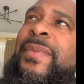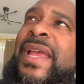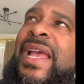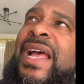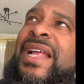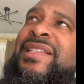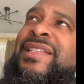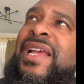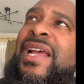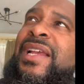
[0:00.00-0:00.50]

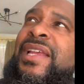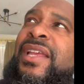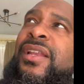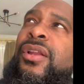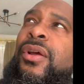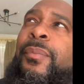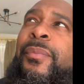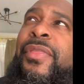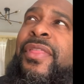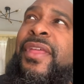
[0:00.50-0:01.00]
attacking
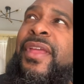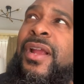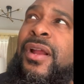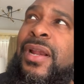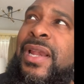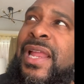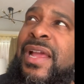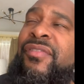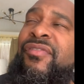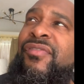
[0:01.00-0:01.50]
up their
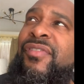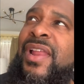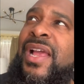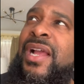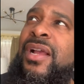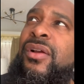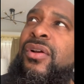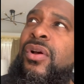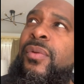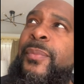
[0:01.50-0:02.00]
left
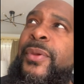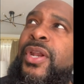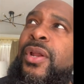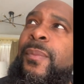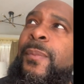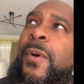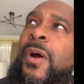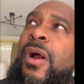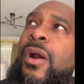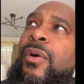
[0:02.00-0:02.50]
flank, coming
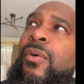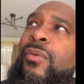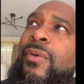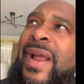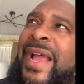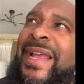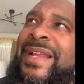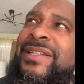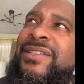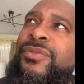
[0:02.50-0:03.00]
up our
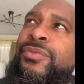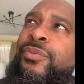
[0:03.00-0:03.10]
right,